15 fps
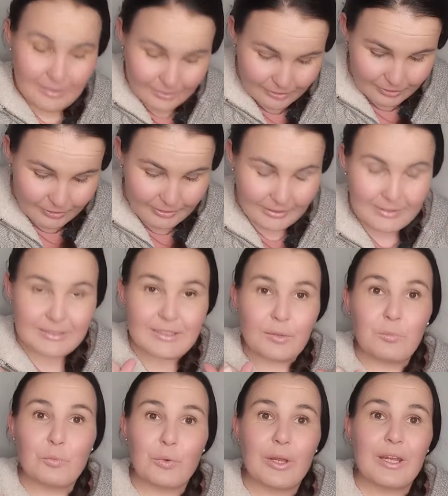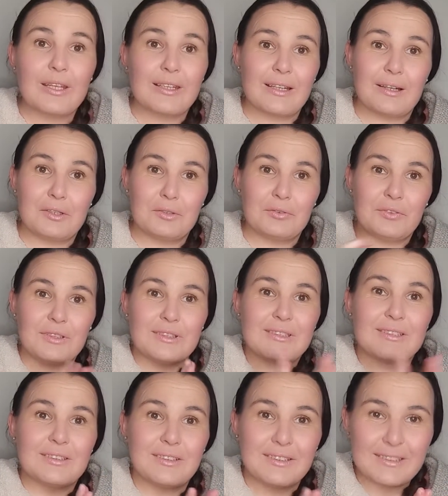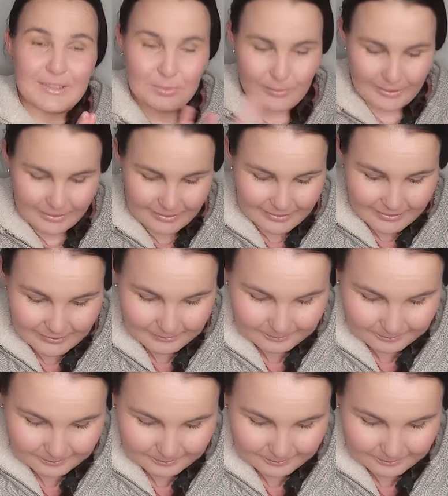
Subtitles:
to get some wear out of it still this winter.